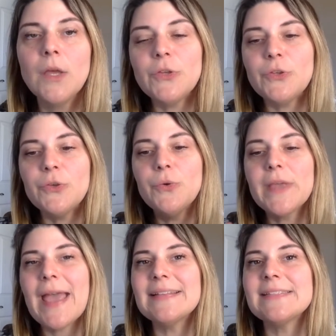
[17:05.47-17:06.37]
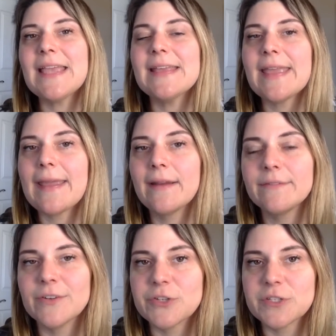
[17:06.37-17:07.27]
You can take care of
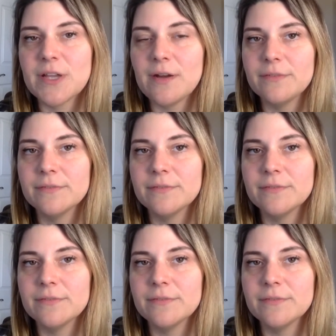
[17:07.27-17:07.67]
yourself.